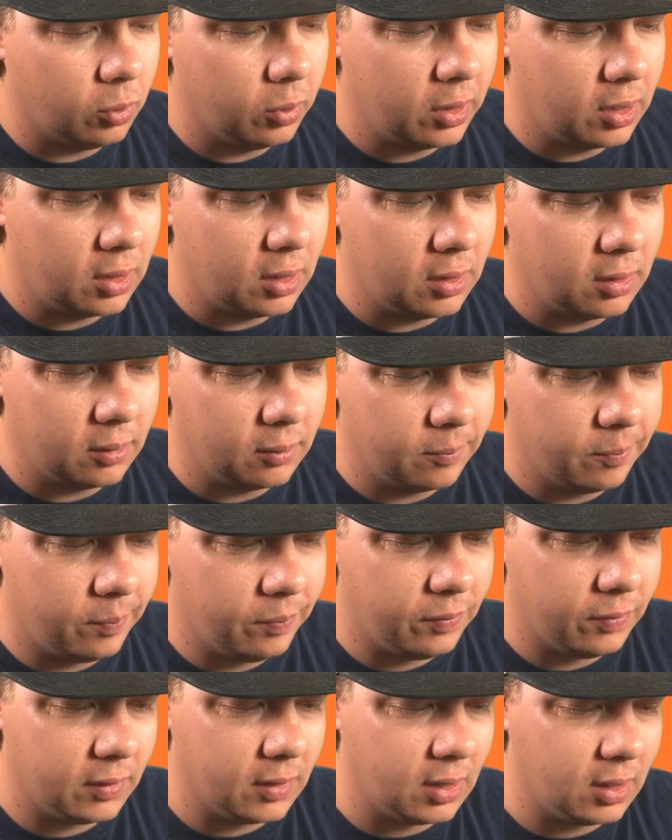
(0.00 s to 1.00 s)
where,
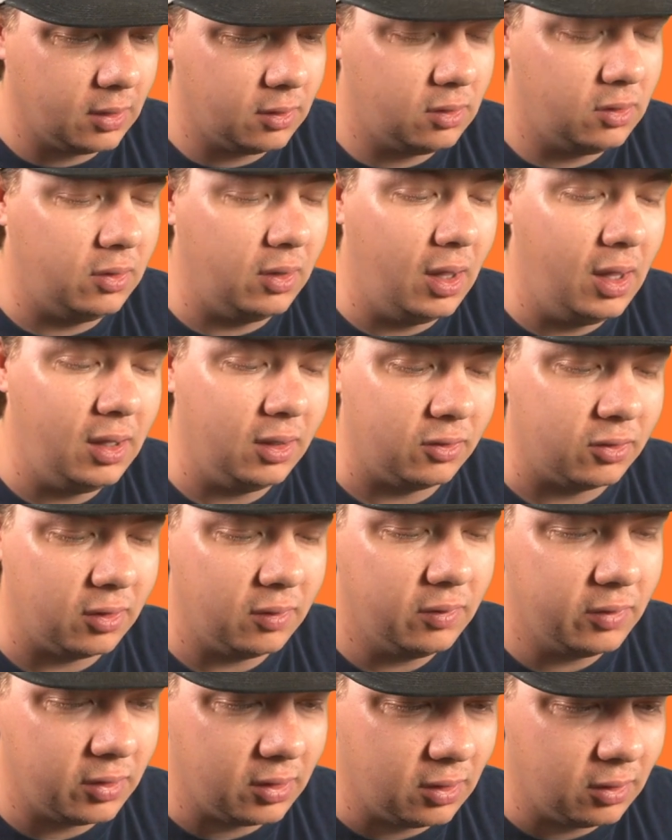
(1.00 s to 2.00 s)
dang,
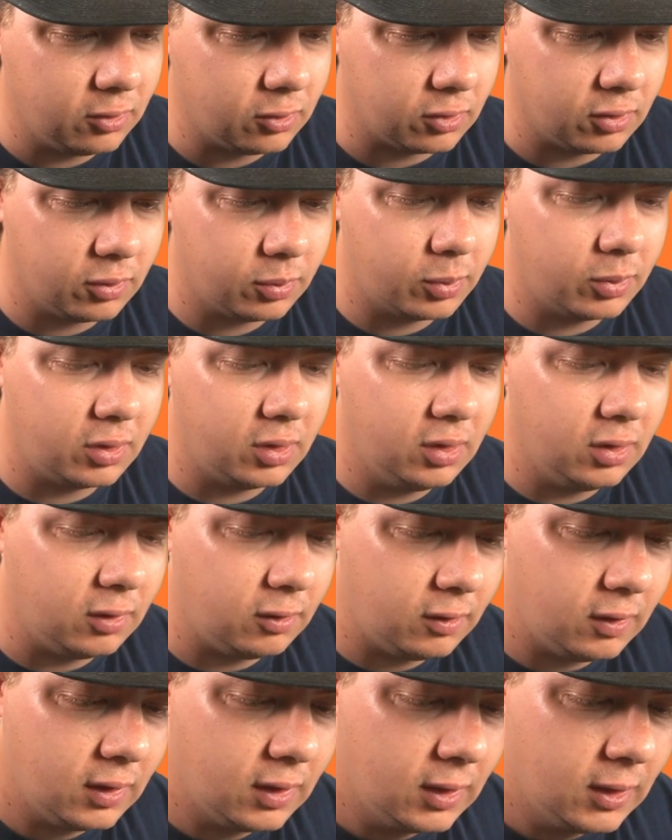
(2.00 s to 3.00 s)
1700, that's pretty good.